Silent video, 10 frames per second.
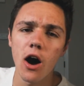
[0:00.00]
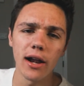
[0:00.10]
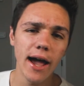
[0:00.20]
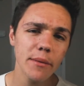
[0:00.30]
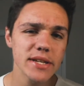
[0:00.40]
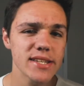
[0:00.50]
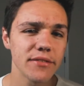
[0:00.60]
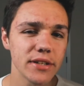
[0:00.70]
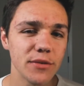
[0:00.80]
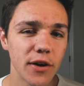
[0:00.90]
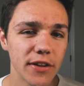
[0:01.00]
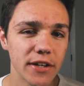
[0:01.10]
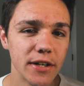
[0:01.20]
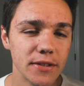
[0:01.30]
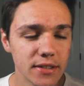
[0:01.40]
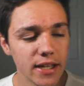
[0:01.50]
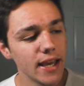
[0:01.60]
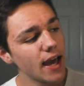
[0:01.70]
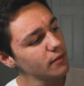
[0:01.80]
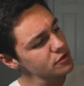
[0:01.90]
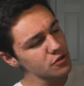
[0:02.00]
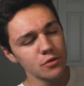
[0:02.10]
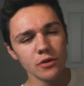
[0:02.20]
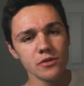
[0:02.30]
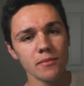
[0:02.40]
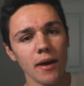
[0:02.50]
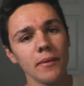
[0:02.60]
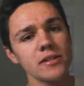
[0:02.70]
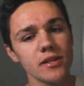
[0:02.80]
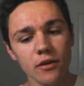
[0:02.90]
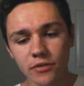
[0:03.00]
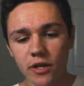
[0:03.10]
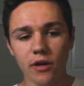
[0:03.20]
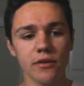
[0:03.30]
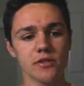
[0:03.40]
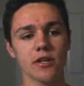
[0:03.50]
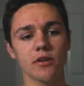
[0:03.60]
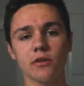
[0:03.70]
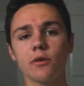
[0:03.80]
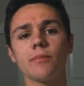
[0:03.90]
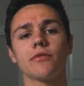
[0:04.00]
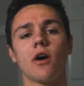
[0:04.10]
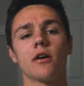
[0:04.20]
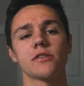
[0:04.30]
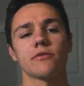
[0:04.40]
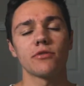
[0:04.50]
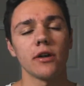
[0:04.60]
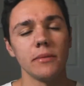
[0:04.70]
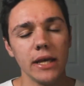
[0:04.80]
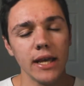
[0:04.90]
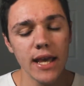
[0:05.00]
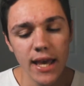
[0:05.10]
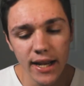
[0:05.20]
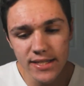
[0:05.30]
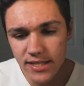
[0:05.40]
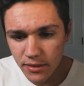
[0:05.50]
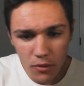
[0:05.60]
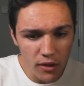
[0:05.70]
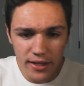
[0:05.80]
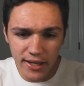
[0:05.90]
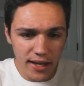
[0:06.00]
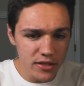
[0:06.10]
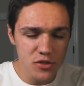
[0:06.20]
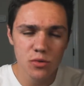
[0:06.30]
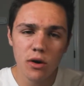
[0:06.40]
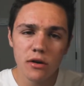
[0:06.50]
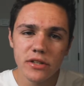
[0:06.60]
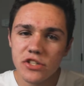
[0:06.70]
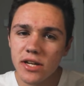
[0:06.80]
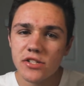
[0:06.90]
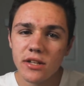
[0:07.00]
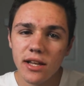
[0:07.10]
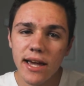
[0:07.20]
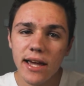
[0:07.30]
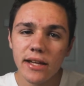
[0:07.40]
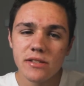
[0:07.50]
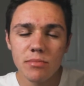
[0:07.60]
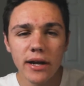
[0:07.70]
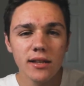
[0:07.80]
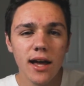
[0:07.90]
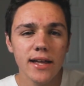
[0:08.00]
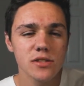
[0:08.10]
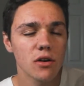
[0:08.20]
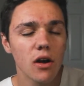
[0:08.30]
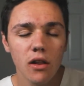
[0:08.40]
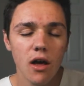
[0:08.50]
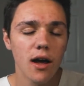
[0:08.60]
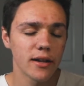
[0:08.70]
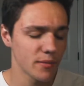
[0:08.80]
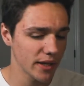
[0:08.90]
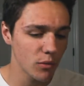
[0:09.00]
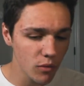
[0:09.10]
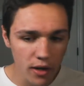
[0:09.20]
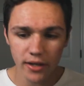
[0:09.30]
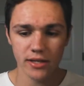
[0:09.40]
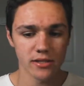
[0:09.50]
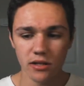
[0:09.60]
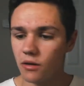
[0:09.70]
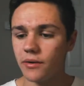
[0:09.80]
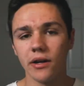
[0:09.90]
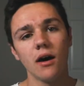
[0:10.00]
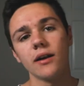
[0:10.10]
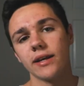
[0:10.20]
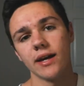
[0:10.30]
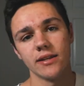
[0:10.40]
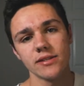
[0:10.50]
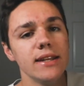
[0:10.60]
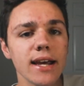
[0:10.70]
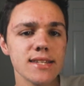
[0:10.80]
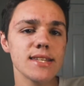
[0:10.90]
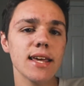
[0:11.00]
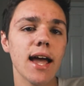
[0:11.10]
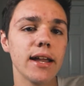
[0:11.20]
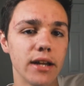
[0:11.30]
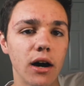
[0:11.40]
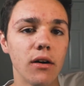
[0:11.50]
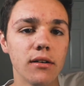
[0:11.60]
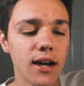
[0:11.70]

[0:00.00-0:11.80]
on Highway 70 a while ago. I'm just cruising by myself, you know, there's a good group of cars in front of me, and I see them all like kind of swerving, changing lanes, brake lights are all on. I'm like, what is going on, guys? Next thing I know,